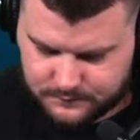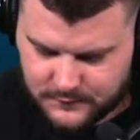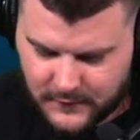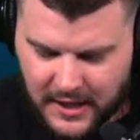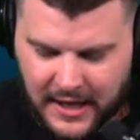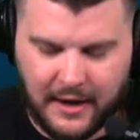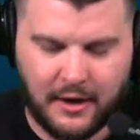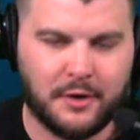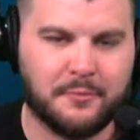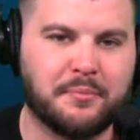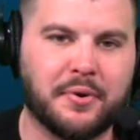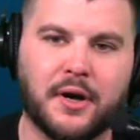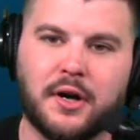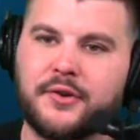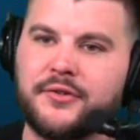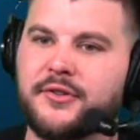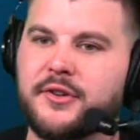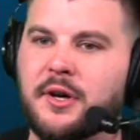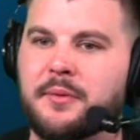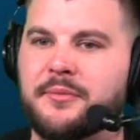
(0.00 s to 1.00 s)
Alec
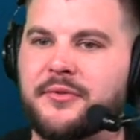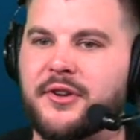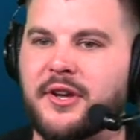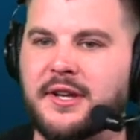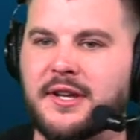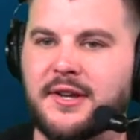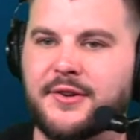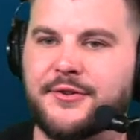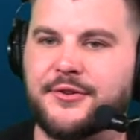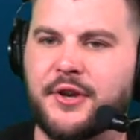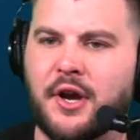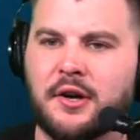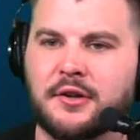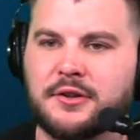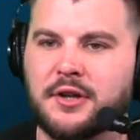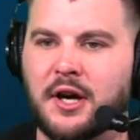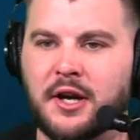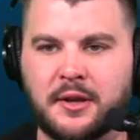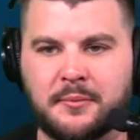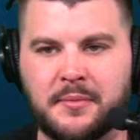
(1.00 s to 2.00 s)
Burks comes in, gets
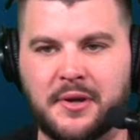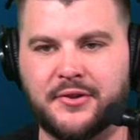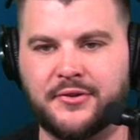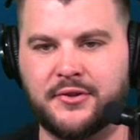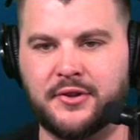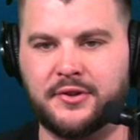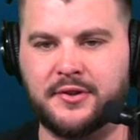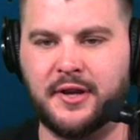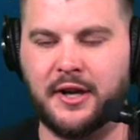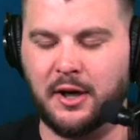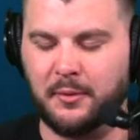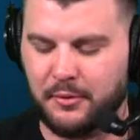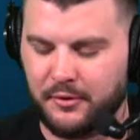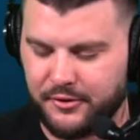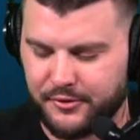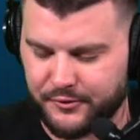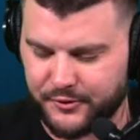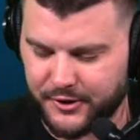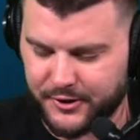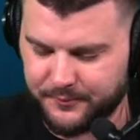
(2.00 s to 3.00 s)
dunked on, and misses a terrible
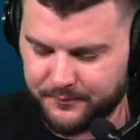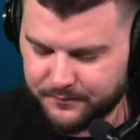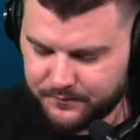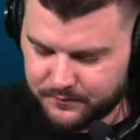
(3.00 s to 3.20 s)
three.